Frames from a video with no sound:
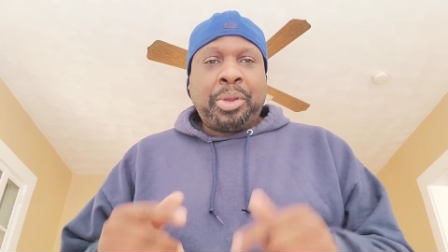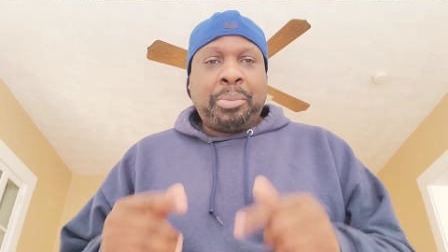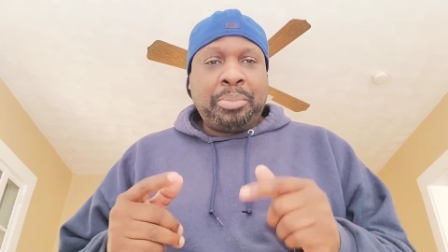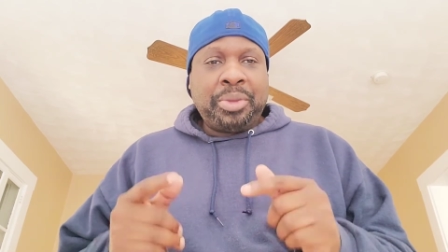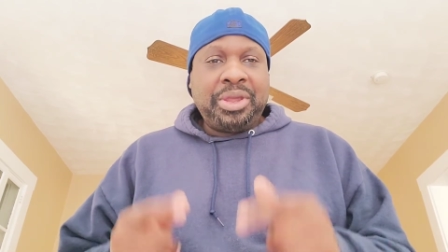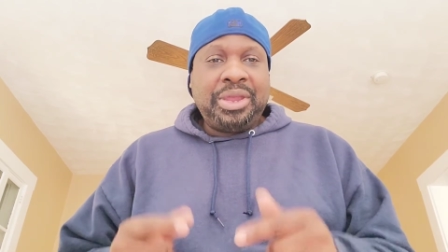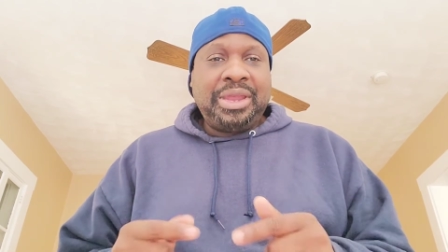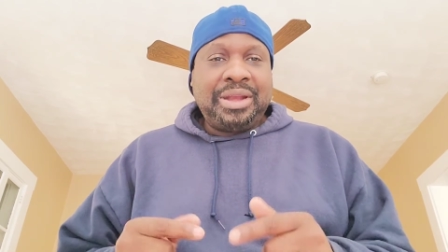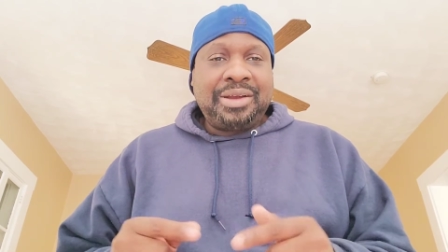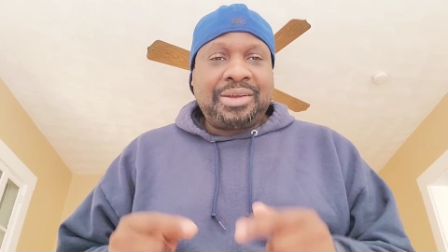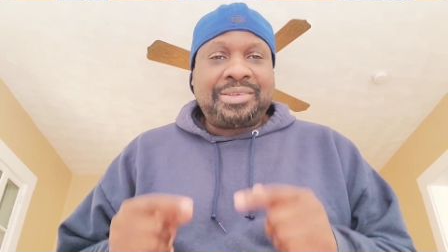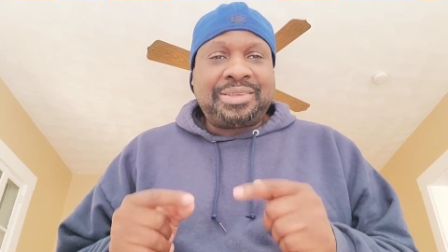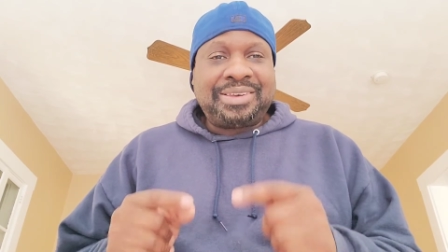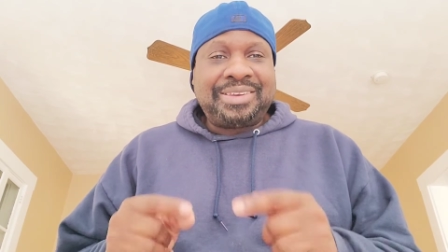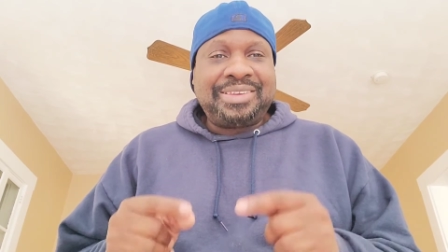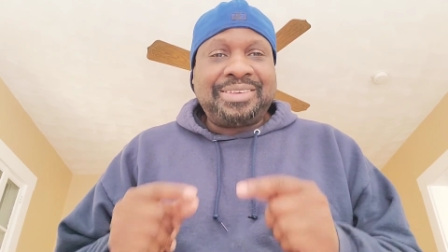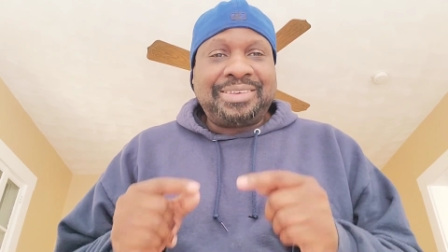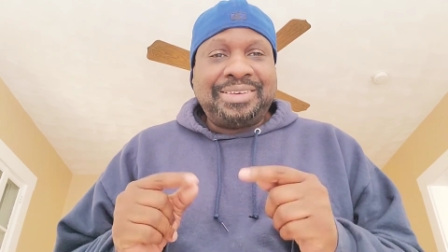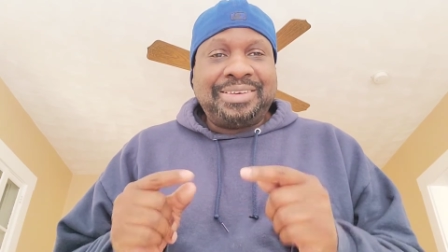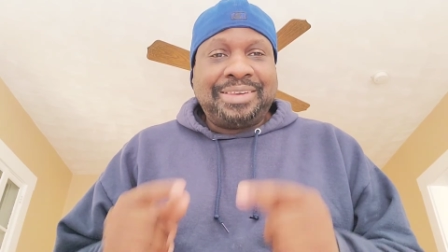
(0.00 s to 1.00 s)
a millionaire to
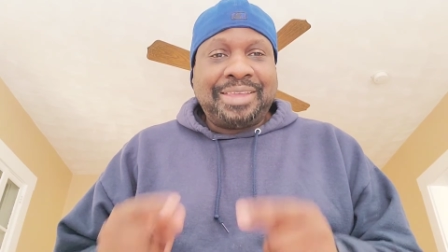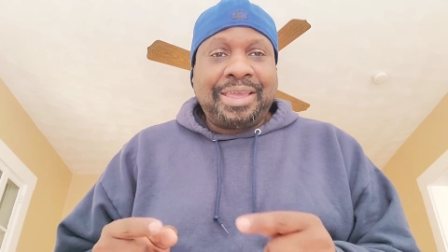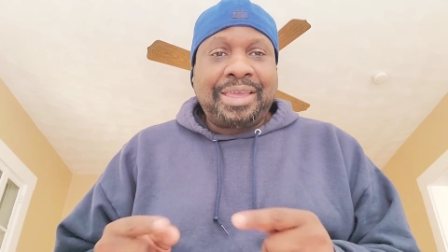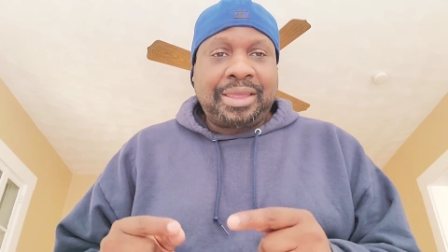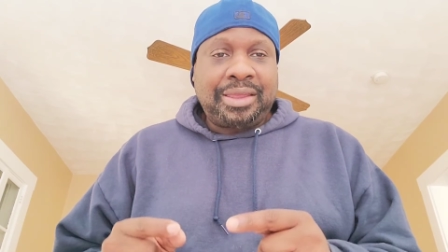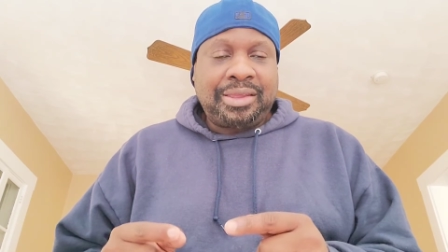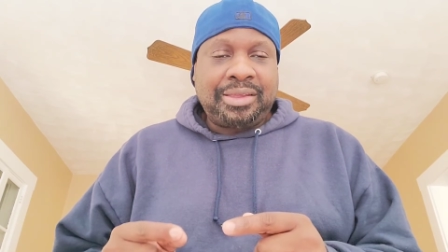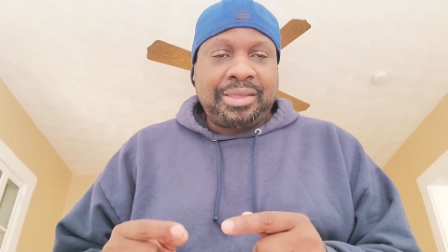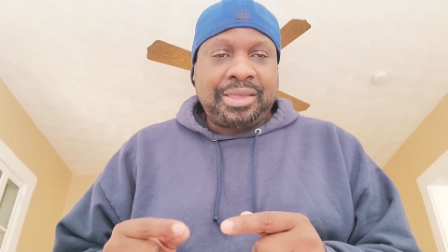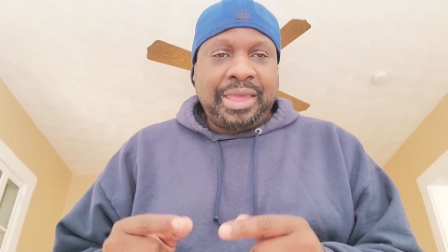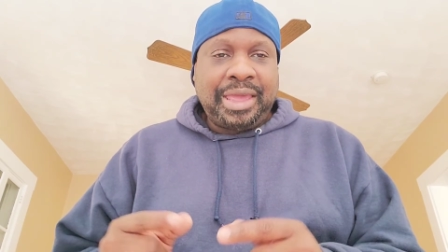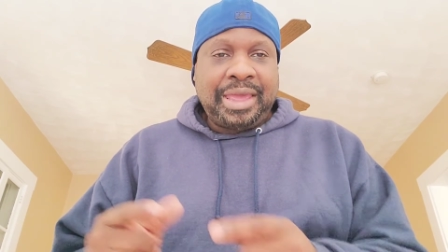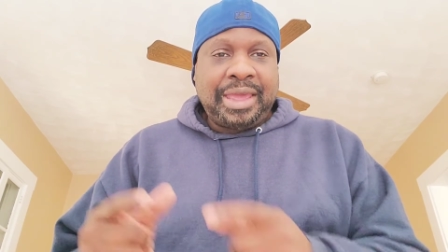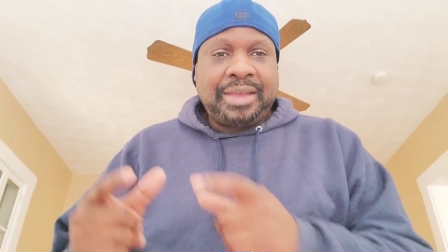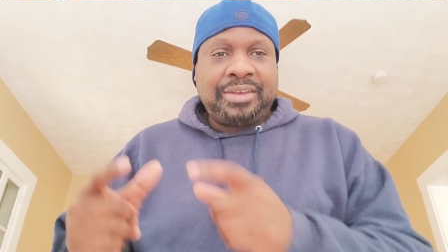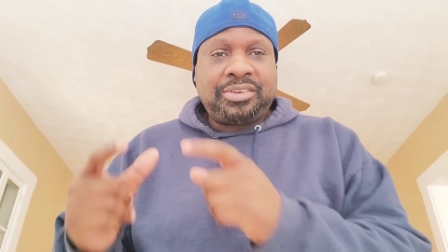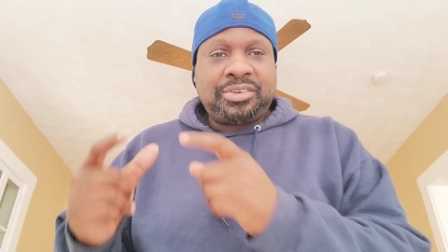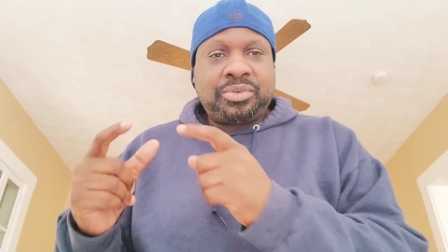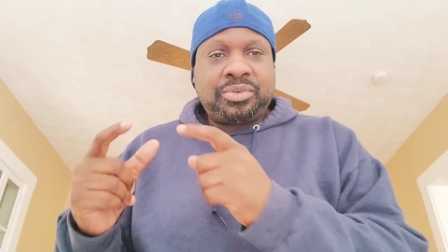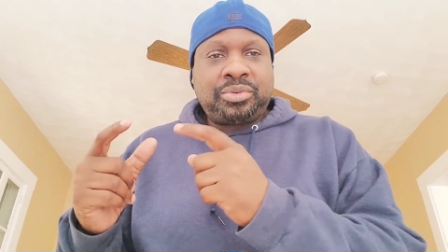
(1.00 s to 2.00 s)
this day
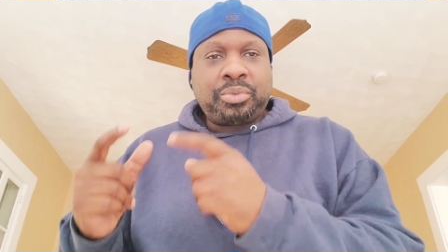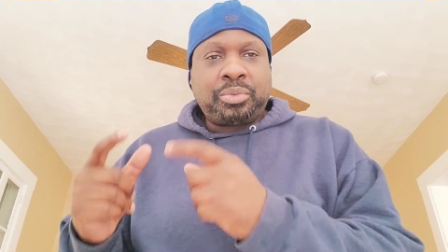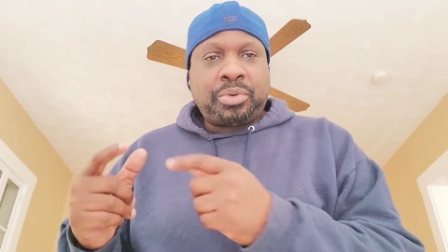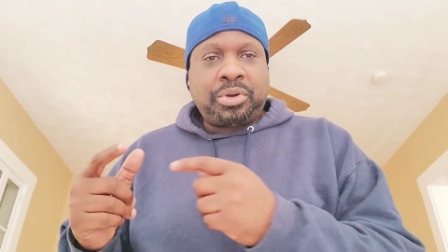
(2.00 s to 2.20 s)
had just